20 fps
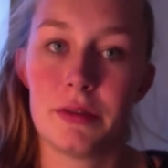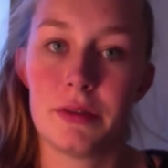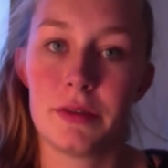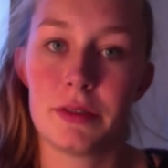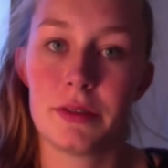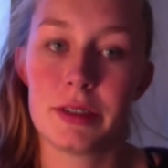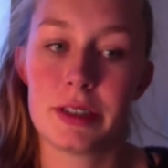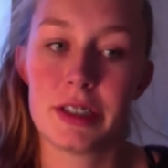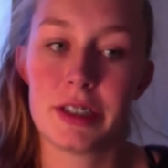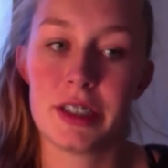
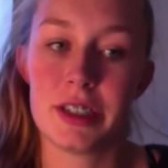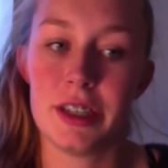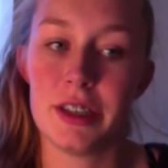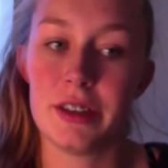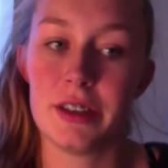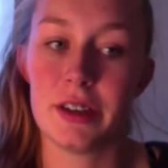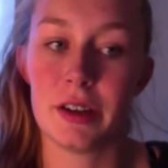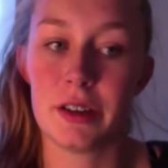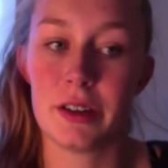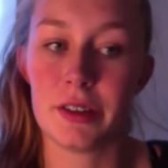see
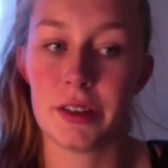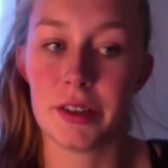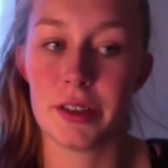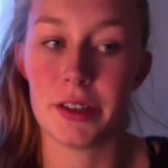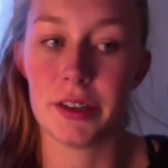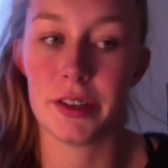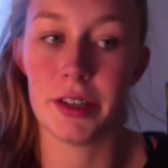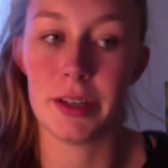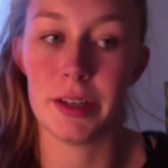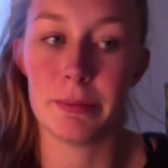the
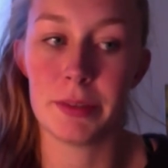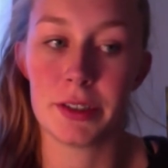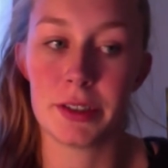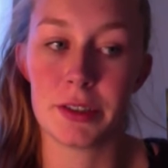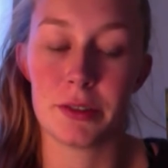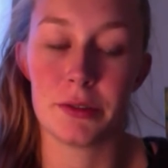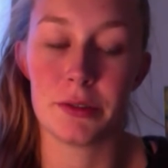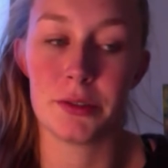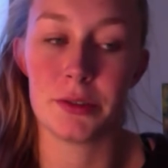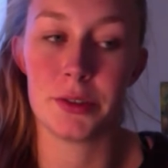other
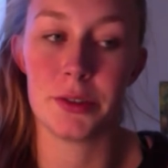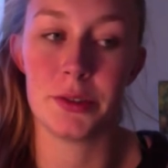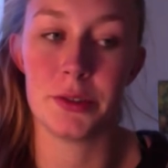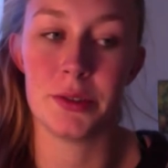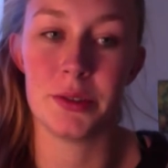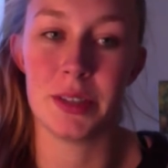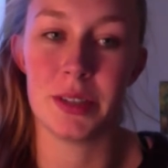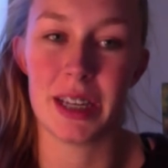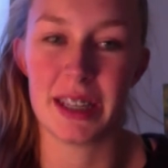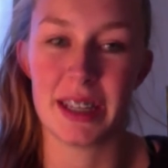episode
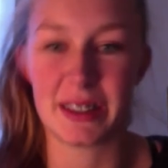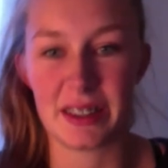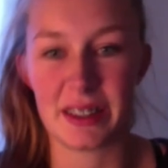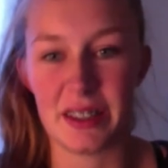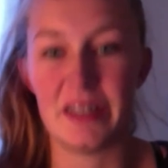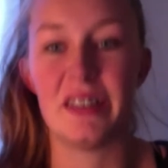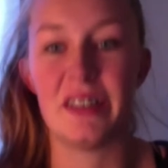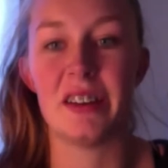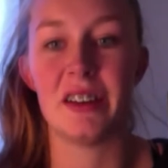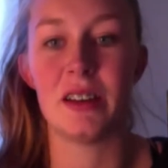to get
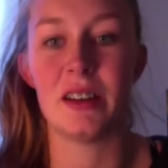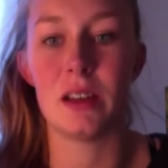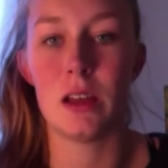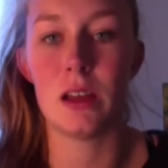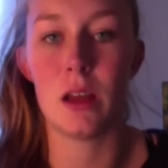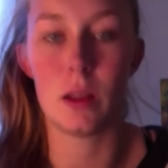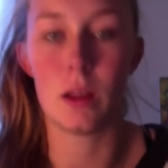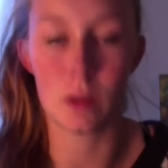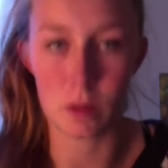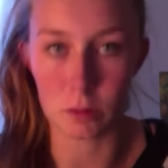the
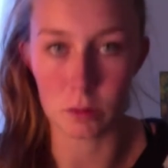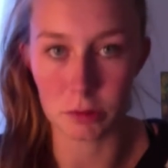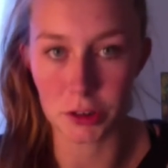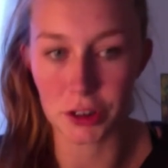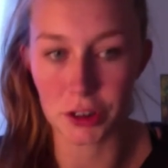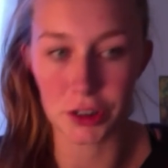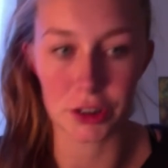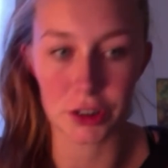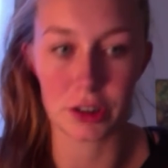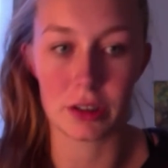whole
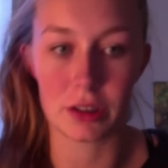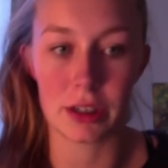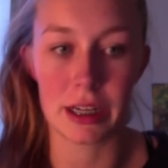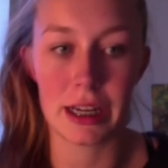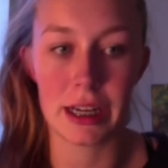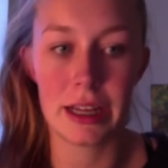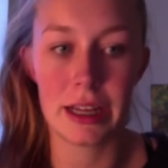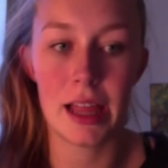story.